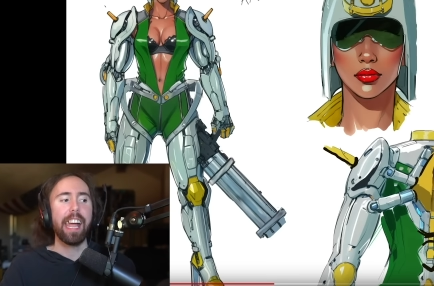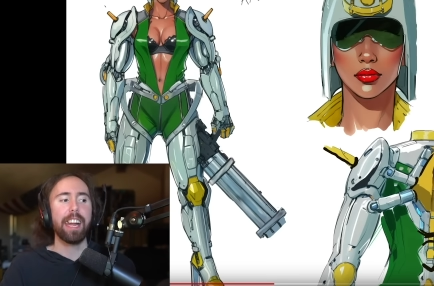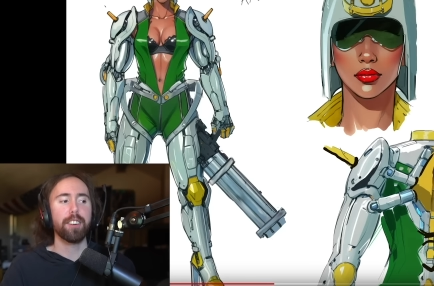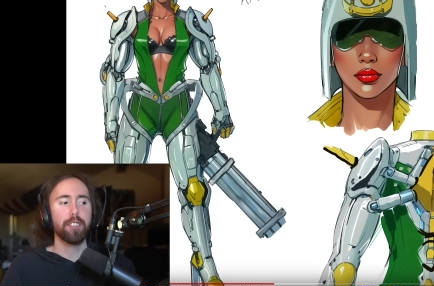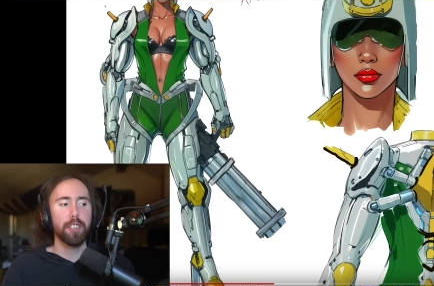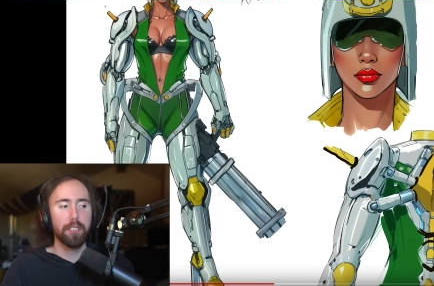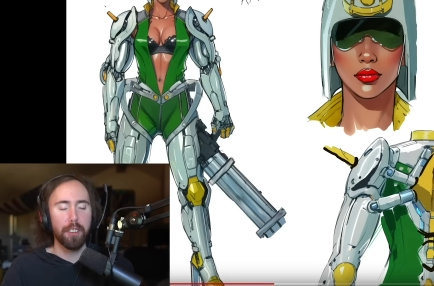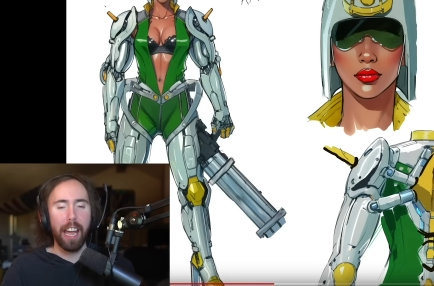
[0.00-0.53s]
Speaker 1: And
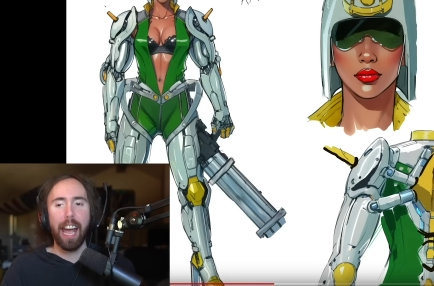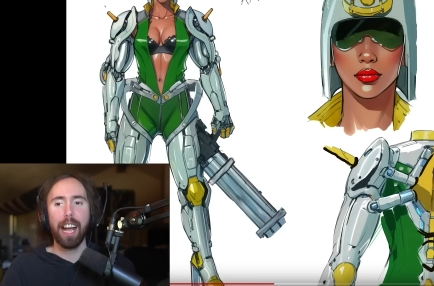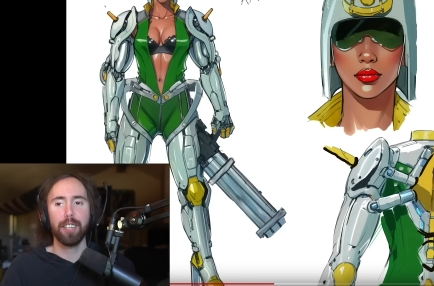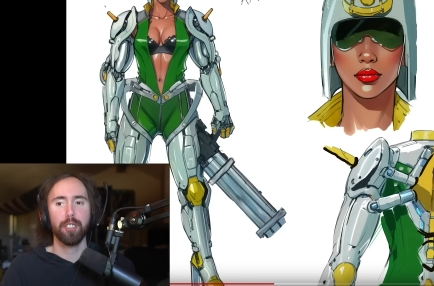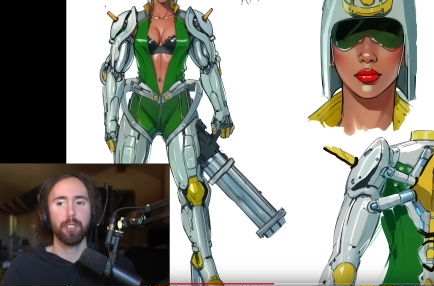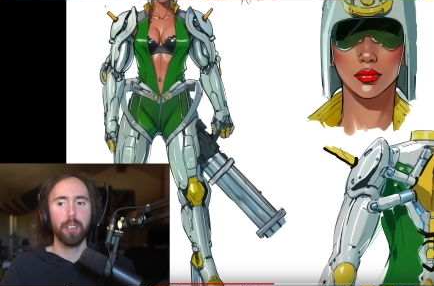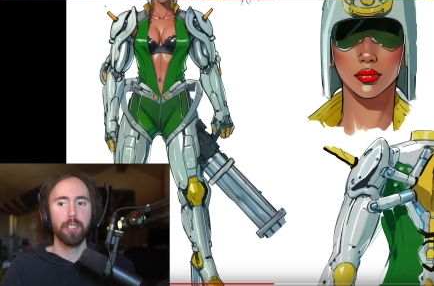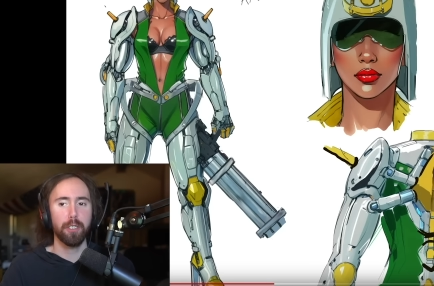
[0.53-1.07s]
she's
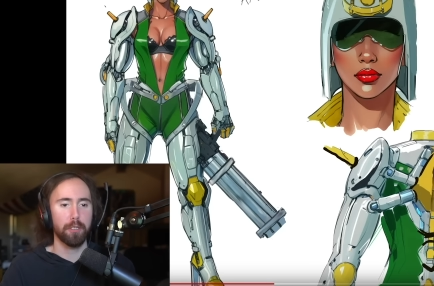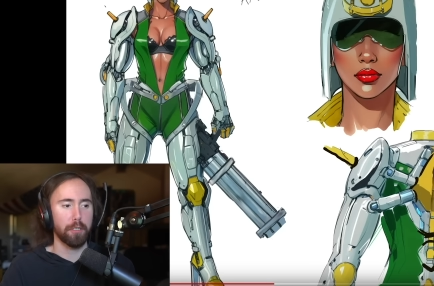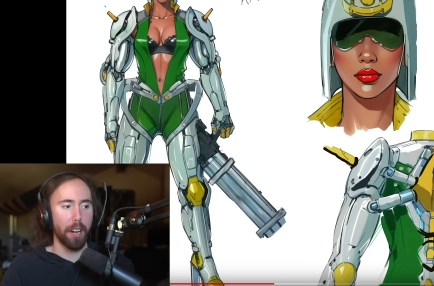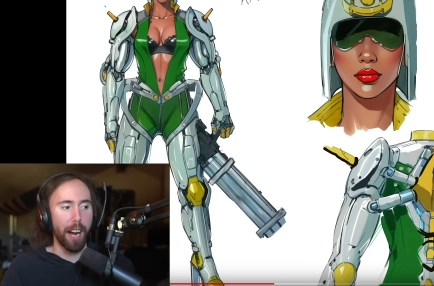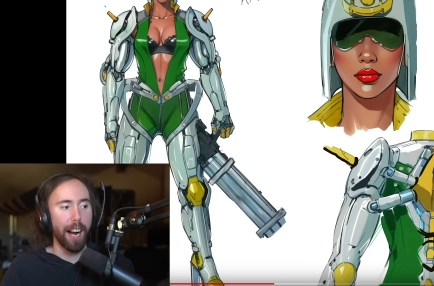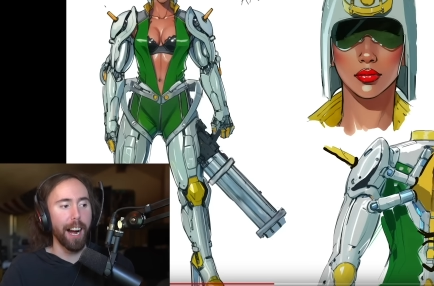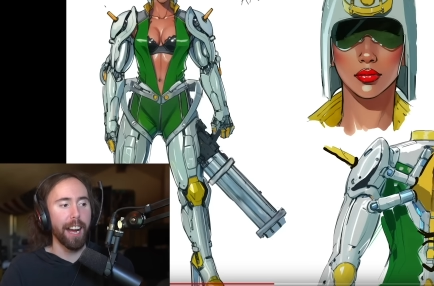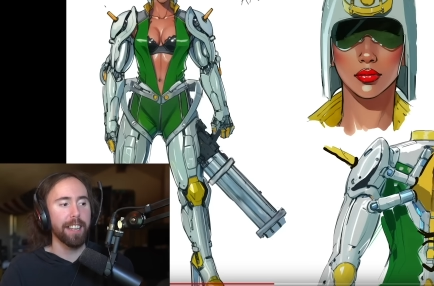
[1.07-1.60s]
actually just
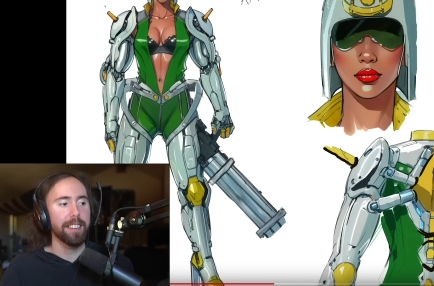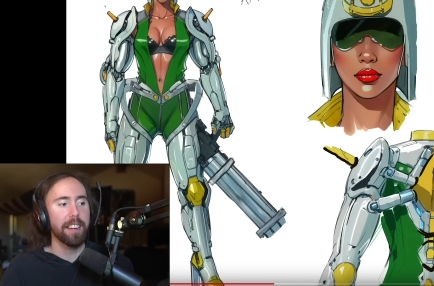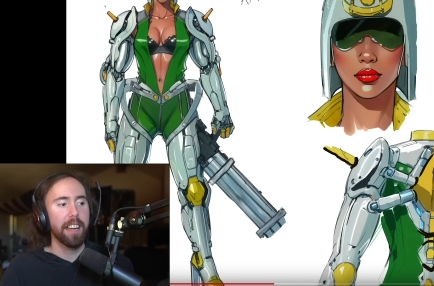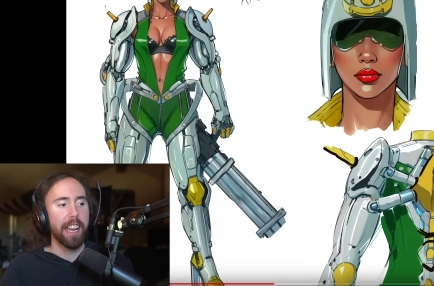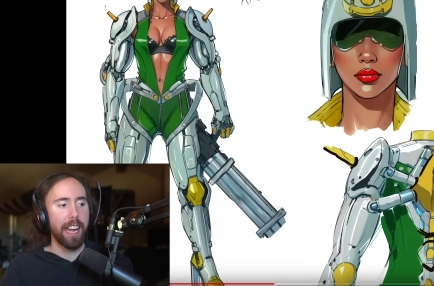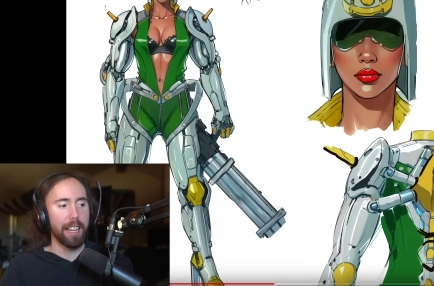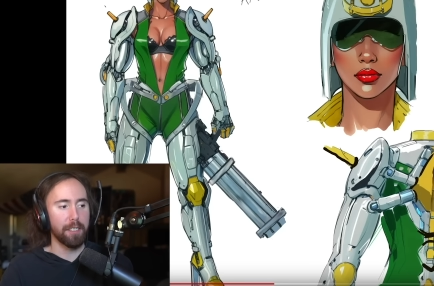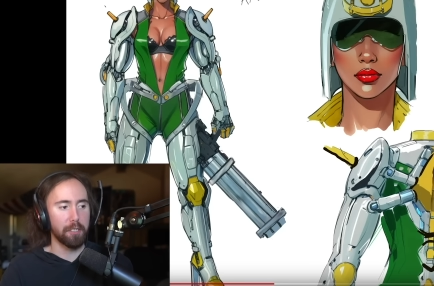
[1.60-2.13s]
hot
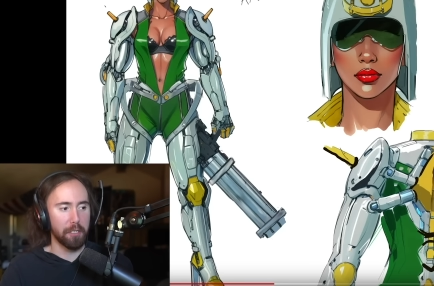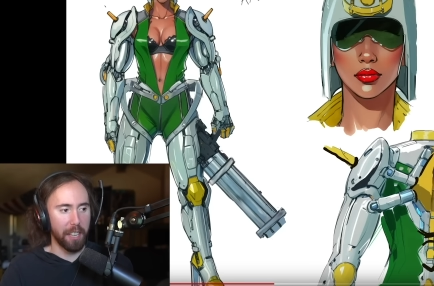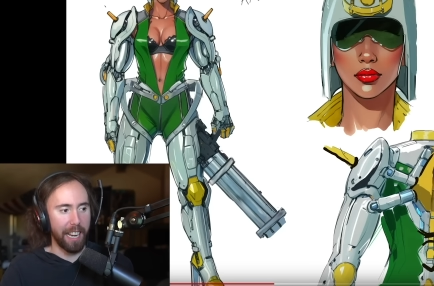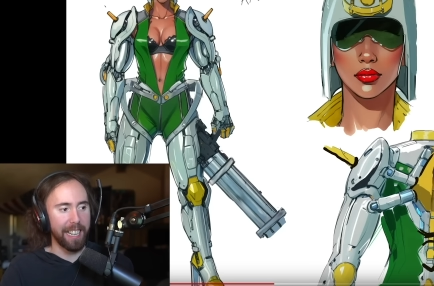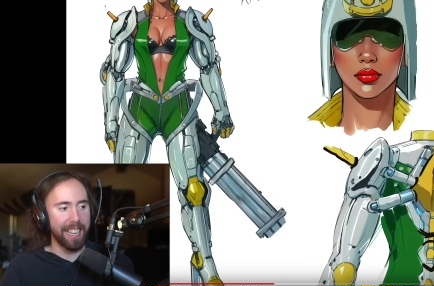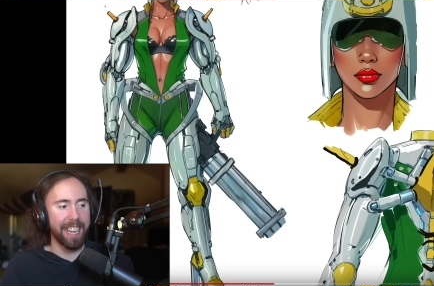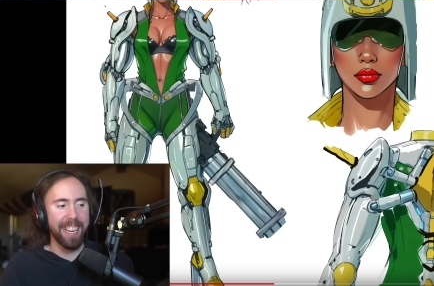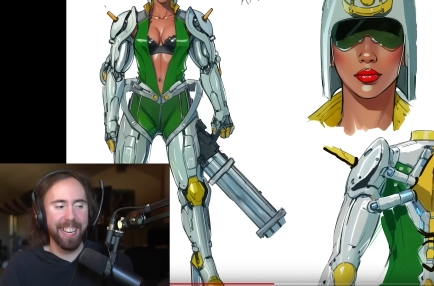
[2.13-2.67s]
and
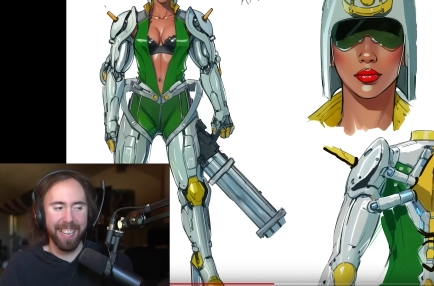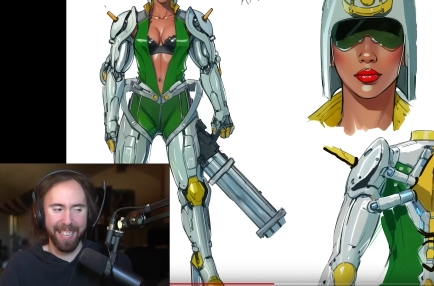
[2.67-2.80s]
skinny.